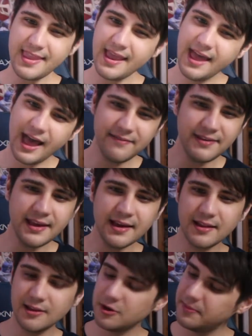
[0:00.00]
having
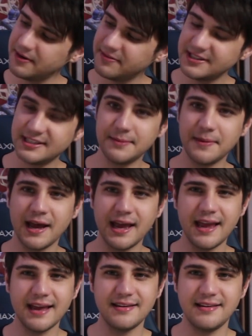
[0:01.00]
a little bit of a
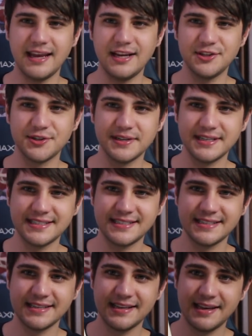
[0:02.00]
semi-dangerous
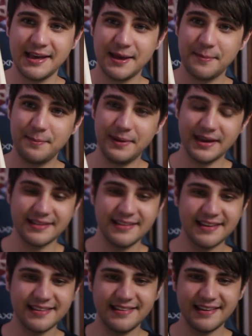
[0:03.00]

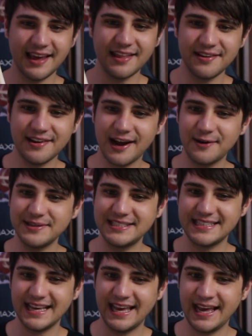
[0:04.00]
picnic together, I would
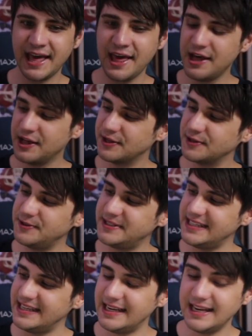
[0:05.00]
say.
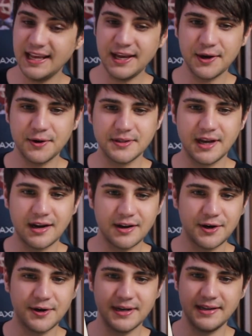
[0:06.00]
Lucy eating
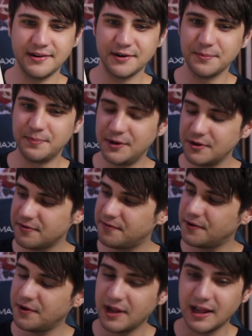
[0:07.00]
odango in her
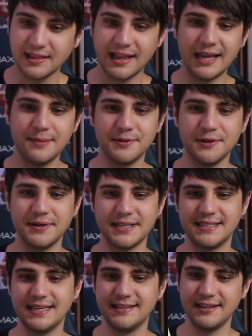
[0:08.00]
beautiful light blue
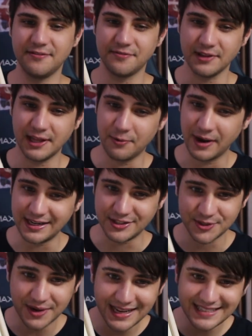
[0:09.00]
accented frilly white
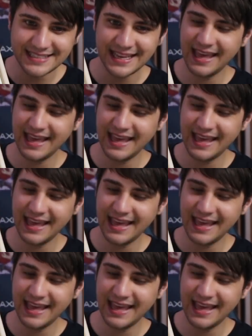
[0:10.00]
dress